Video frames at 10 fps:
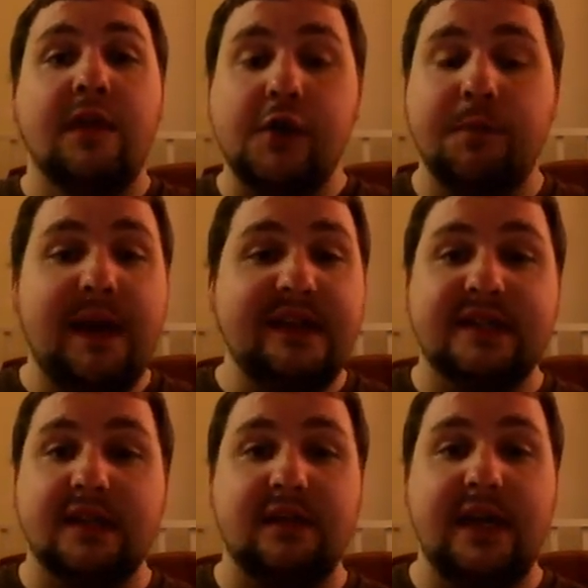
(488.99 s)
They're
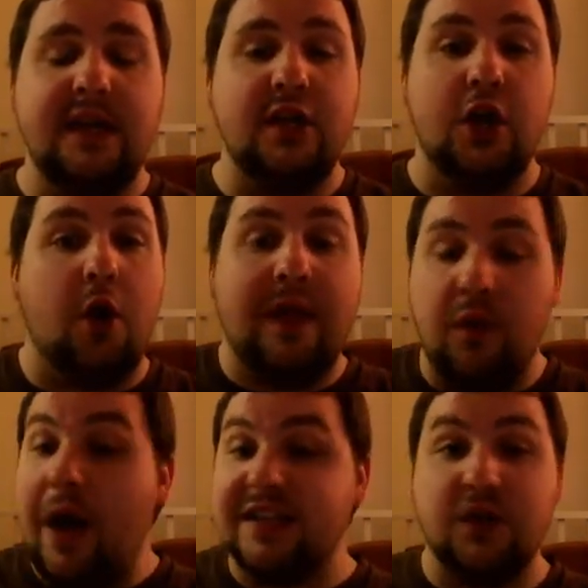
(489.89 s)
basically, you know, and
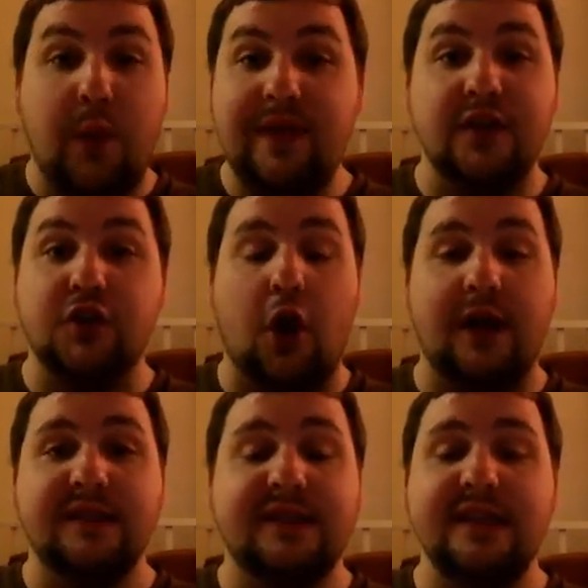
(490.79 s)
that's the way that
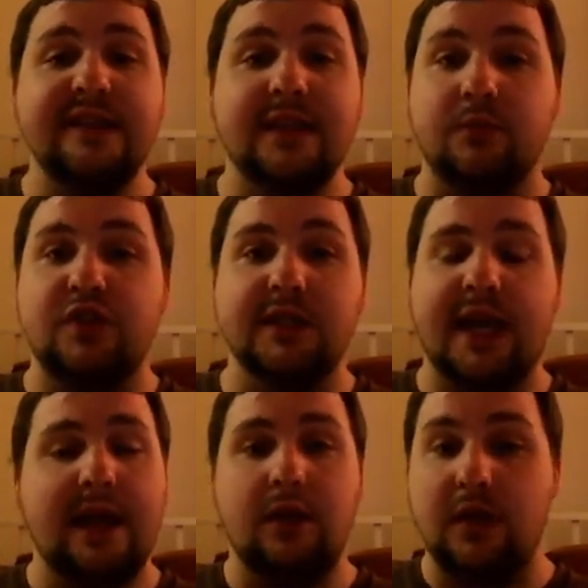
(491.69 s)
Dawn sees them. She's
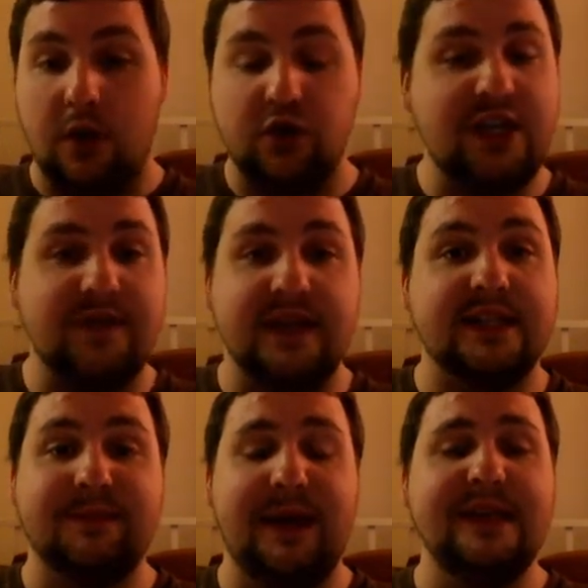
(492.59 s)
like, you know, she even
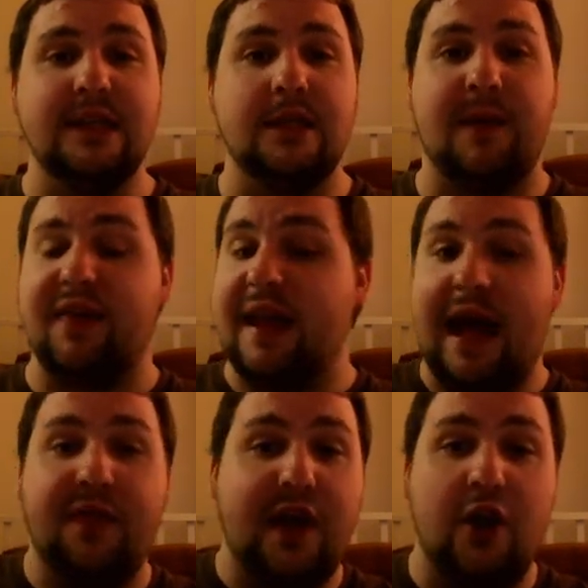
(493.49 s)
explains it to Beth, like,
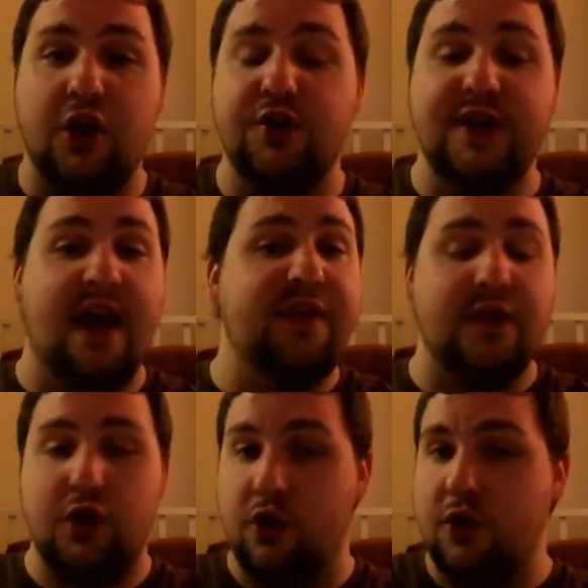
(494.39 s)
out there, you're
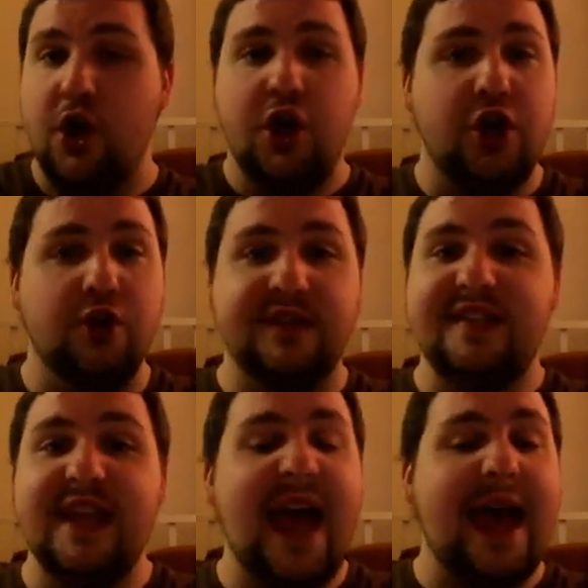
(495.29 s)
nothing. You're, you're
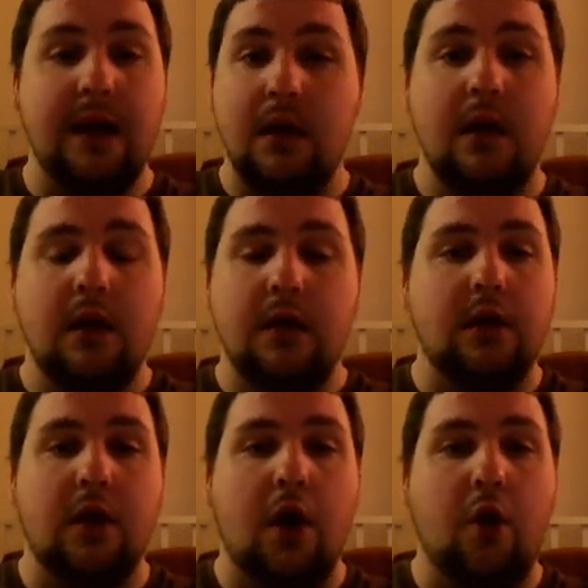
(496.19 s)
dead
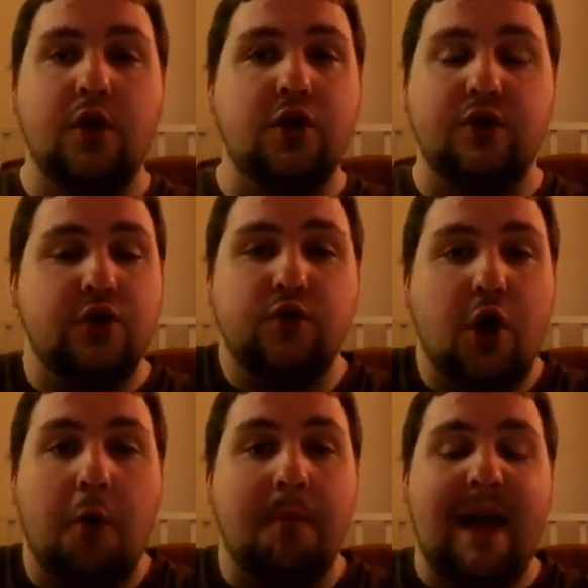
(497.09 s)
you know you you
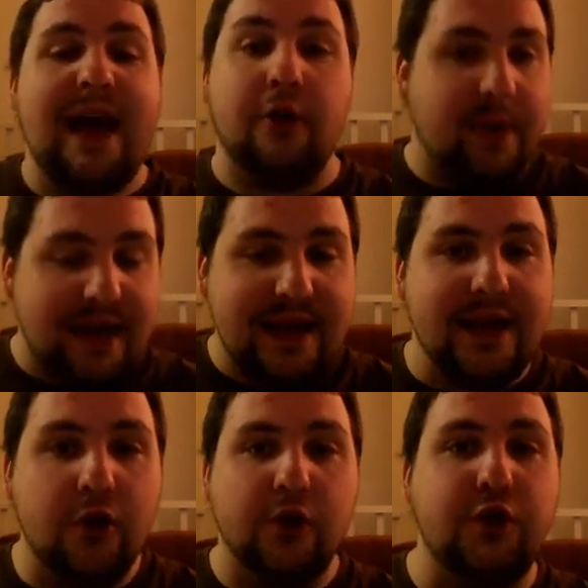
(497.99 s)
don't matter but
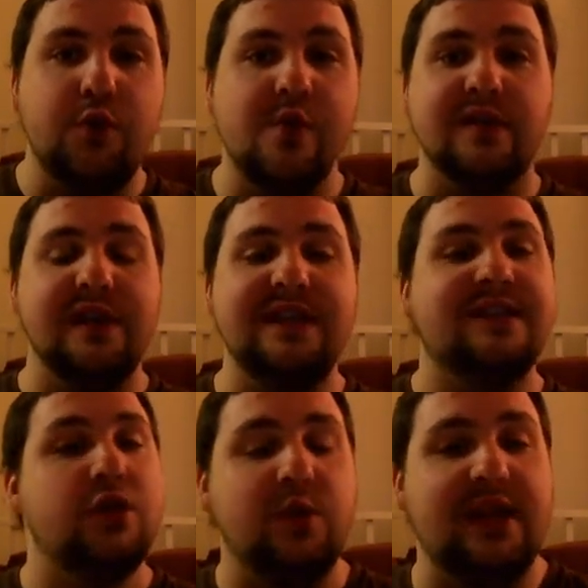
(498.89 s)
here you at
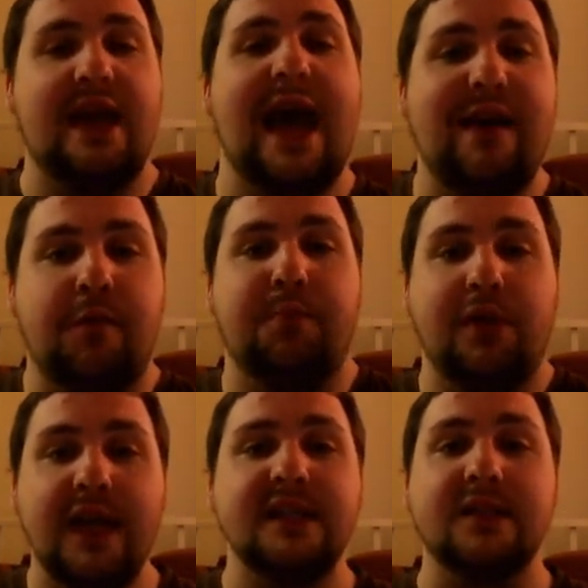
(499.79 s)
least you can have a
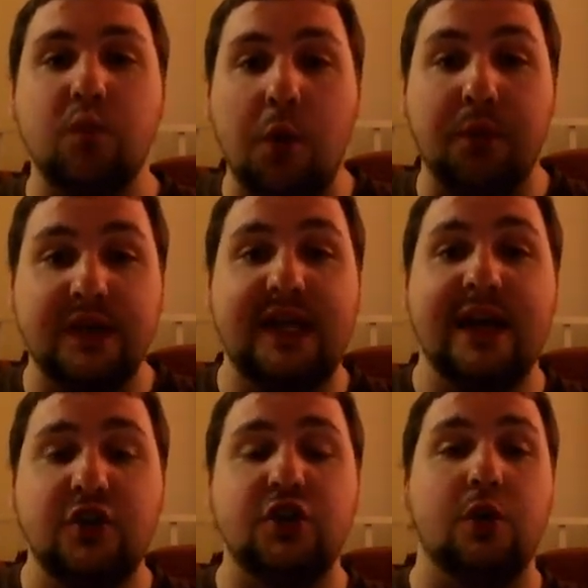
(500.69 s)
place and we'll
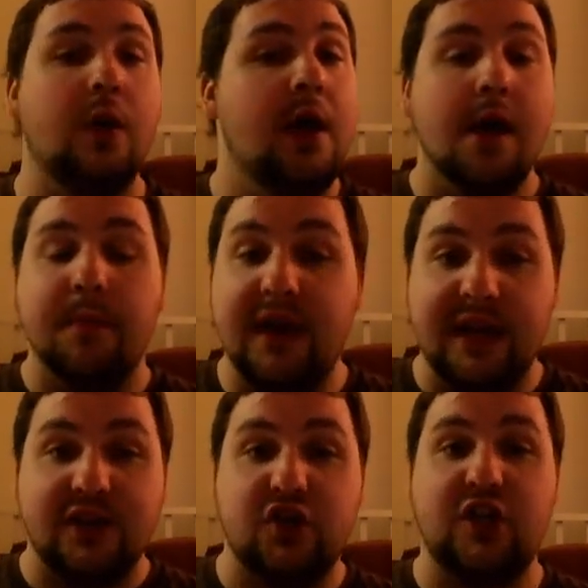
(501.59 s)
protect you but in
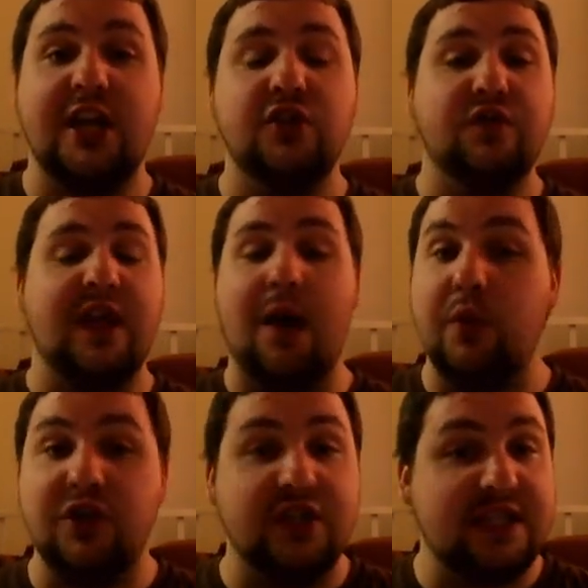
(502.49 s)
exchange for that,
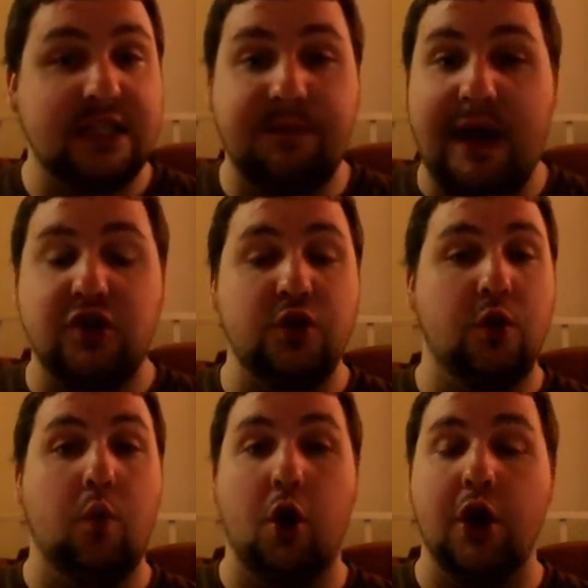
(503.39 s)
we just expect you
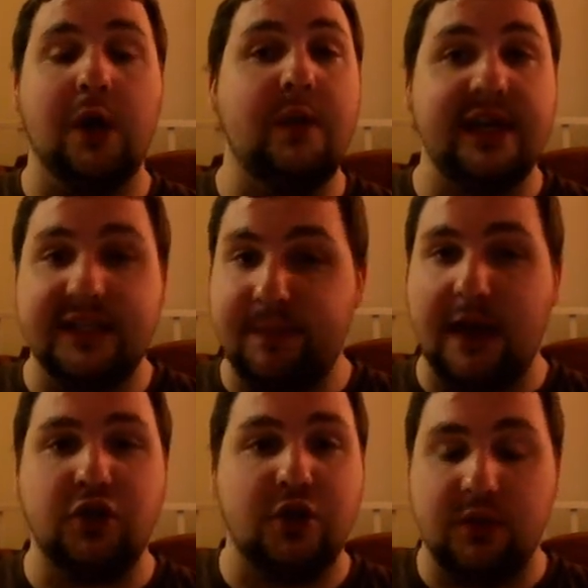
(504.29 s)
to work and we
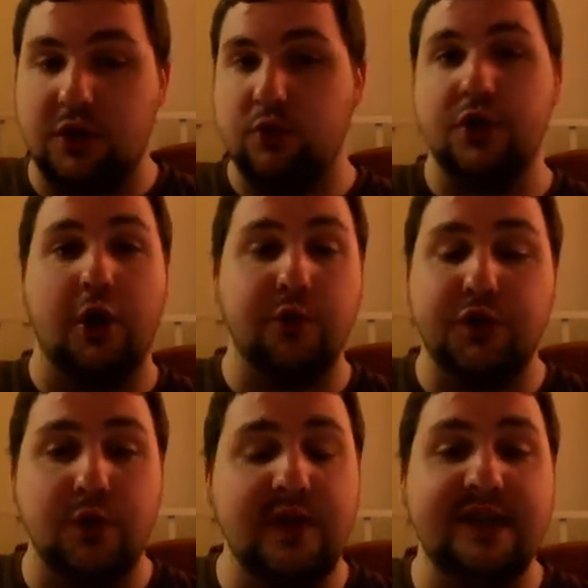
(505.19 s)
expect you to, you know,
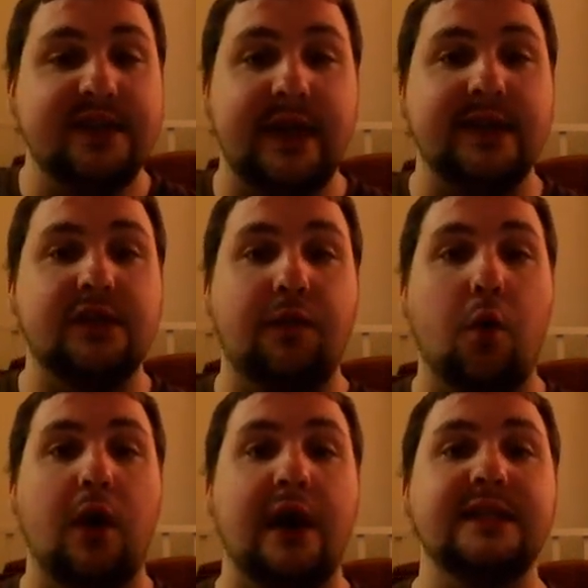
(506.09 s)
do these things
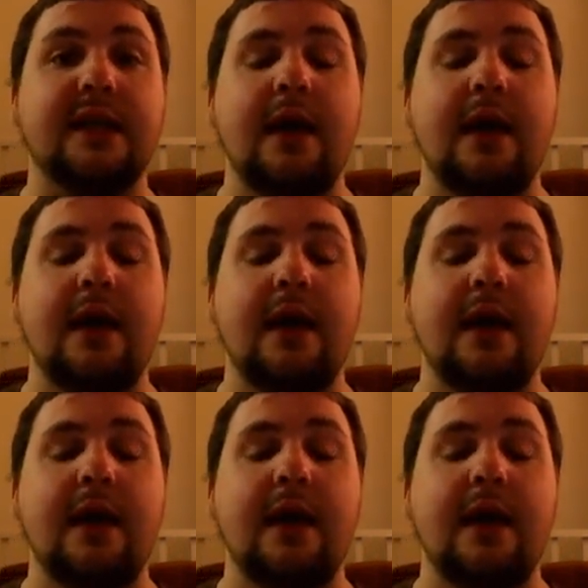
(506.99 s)
for us.